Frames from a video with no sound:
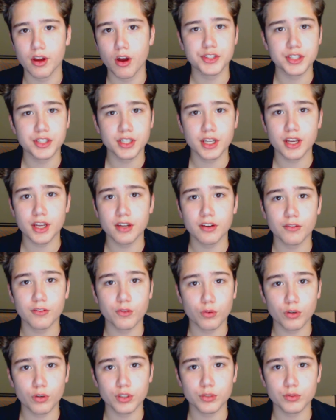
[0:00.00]
CNN, of
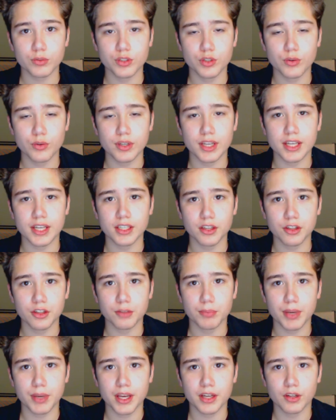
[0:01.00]
course, was doing
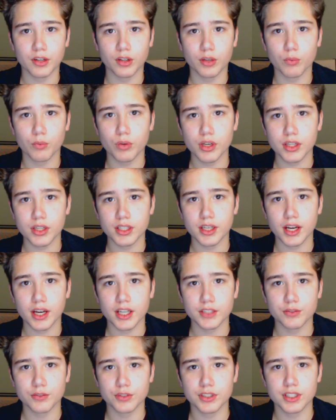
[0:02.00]
another panel, and one of the
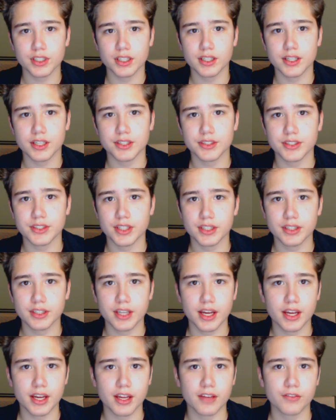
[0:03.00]
guys for CNN said
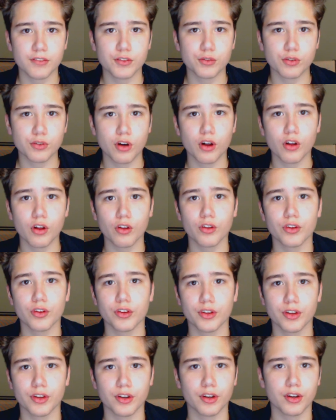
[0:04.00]
that if you
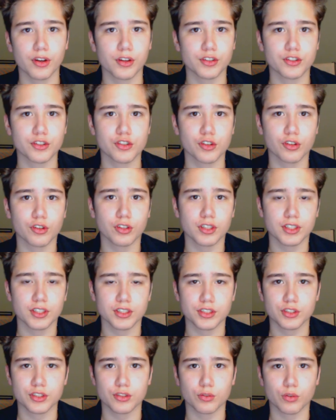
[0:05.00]
call uh,
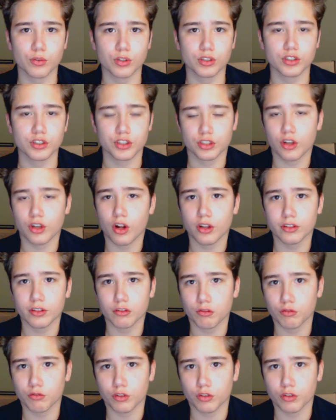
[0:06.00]
journalists, or just calling